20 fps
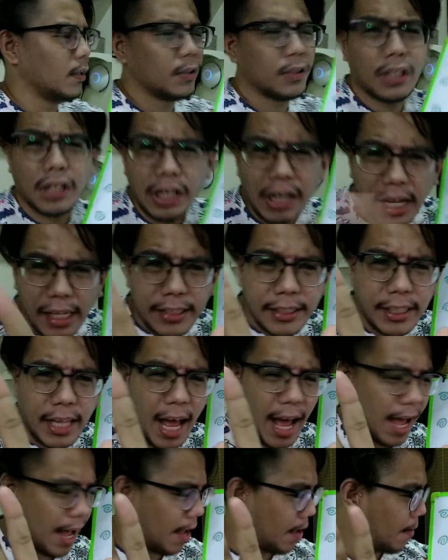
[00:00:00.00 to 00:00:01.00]
Gresa.
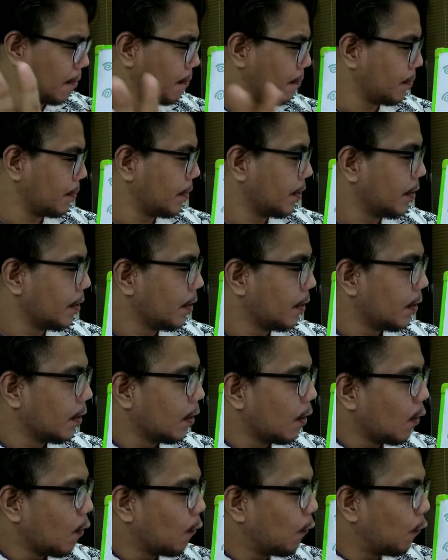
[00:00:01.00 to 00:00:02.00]

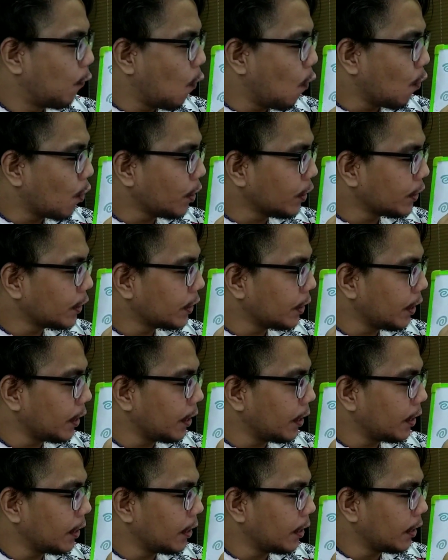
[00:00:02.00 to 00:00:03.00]
Force
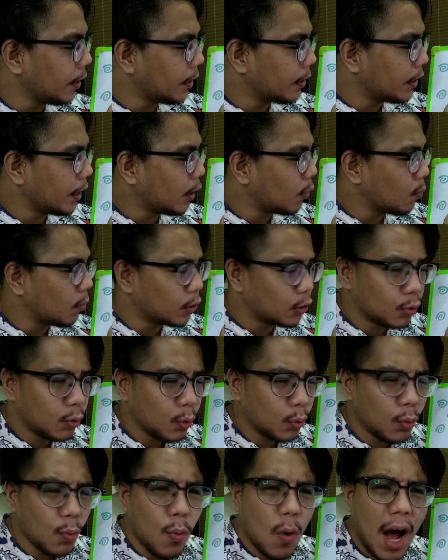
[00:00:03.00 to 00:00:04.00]
is equals
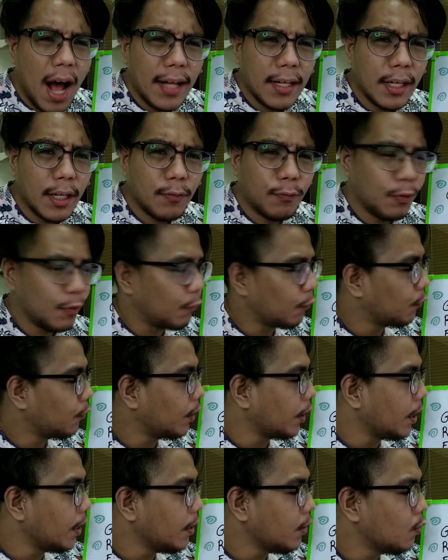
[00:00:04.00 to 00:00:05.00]
to two hundred
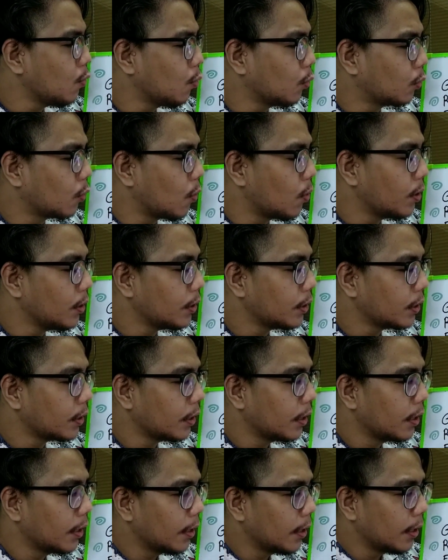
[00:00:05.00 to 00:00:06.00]
fifteen newtons.
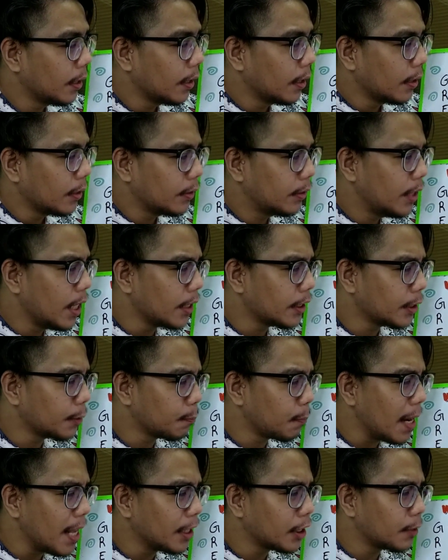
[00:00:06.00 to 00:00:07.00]

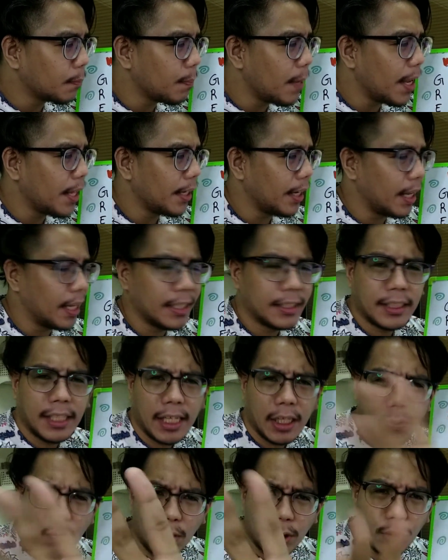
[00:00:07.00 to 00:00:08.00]
Displacement is
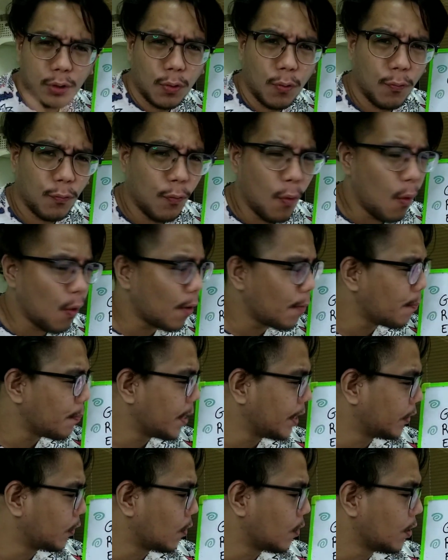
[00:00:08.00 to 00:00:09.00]
equals to four
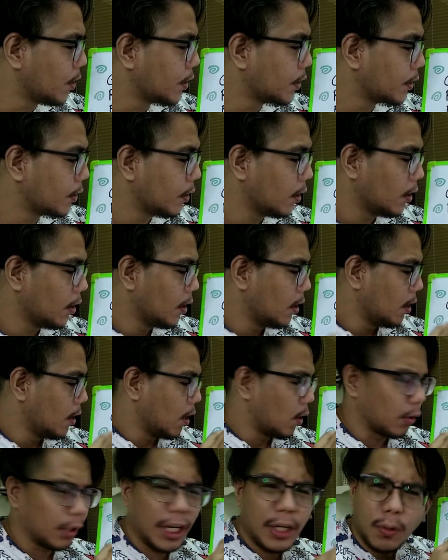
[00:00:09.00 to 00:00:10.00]
meters.
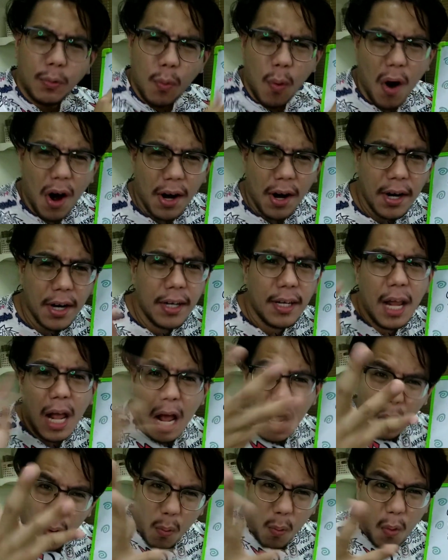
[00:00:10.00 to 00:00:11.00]
Required
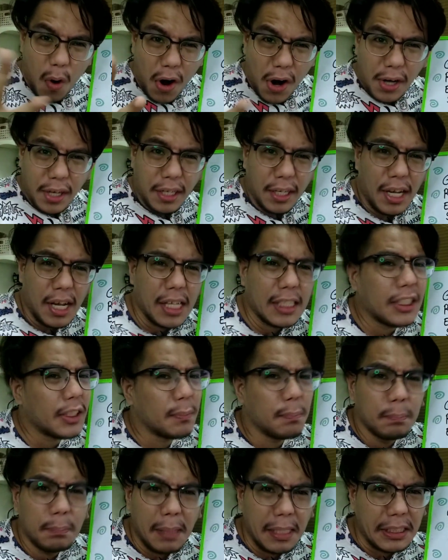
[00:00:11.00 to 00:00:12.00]
work is
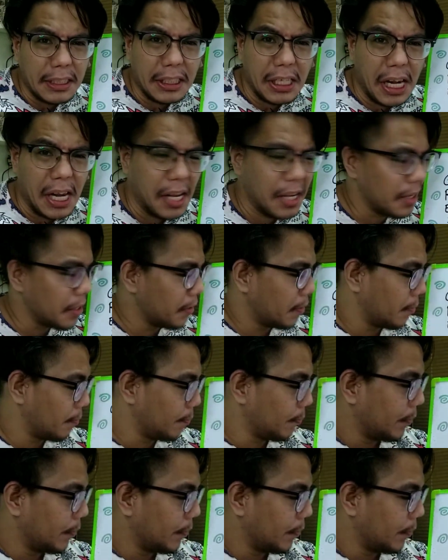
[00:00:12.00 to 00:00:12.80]
missing.